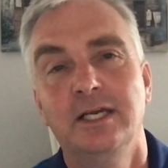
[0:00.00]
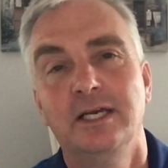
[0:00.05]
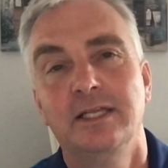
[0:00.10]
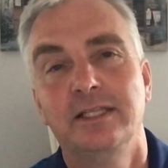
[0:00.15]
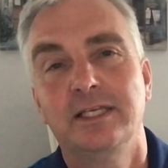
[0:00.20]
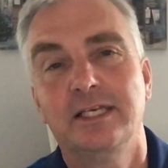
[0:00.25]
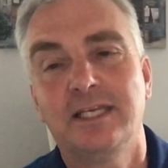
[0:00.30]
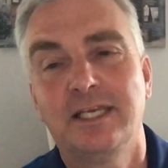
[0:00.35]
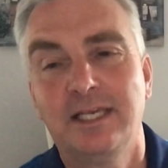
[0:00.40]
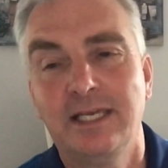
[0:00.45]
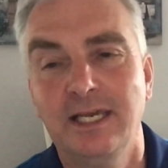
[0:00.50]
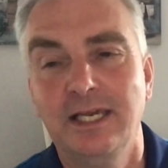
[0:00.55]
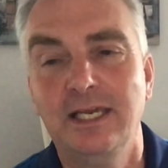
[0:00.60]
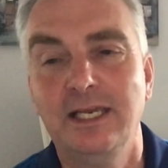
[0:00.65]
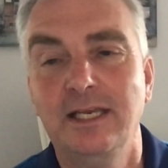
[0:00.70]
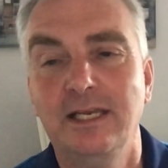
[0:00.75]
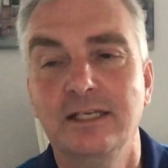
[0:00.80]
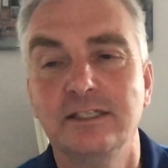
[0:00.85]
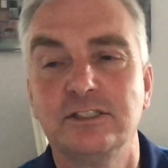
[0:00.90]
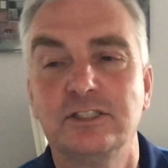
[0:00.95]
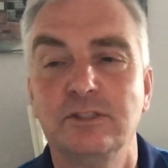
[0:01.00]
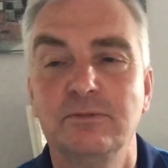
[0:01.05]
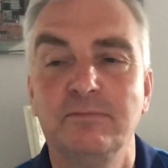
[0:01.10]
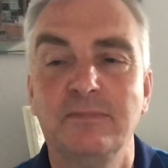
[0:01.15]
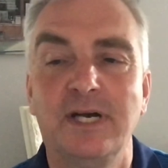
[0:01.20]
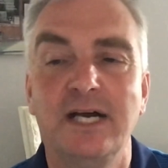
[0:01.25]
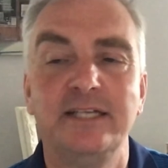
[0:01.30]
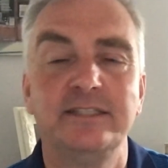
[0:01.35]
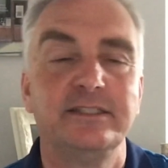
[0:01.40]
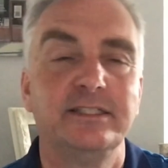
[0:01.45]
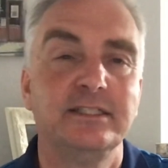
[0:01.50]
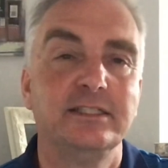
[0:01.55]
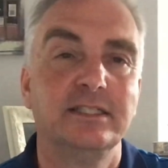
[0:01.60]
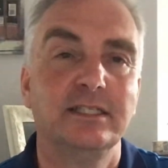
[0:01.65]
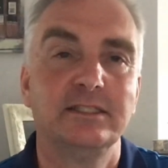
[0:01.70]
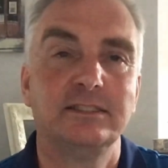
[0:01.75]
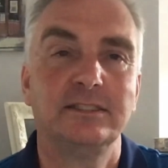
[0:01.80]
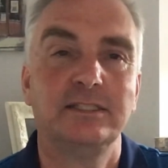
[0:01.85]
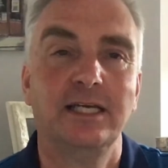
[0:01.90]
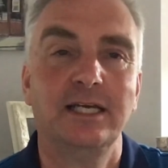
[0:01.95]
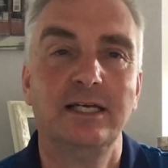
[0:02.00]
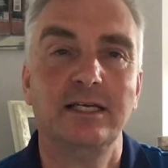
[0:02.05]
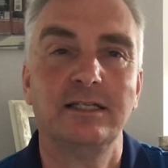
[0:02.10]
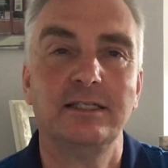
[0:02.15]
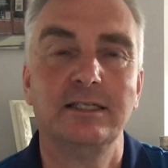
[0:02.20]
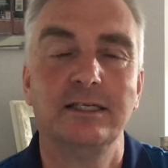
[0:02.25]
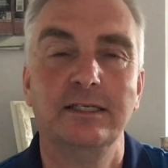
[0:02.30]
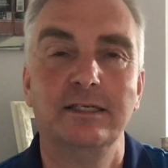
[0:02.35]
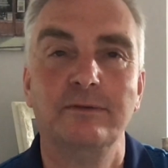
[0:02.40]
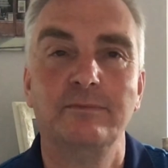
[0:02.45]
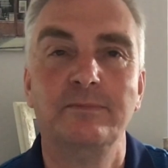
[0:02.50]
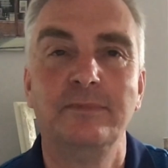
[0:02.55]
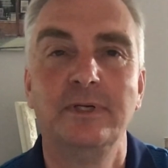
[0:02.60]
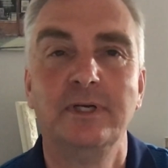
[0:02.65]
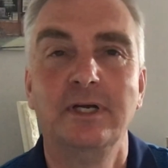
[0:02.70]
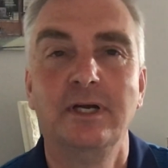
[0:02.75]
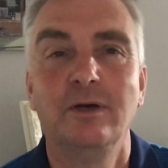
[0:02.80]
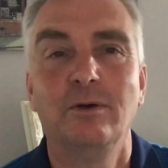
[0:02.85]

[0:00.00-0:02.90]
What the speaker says: the king is demanding they tell him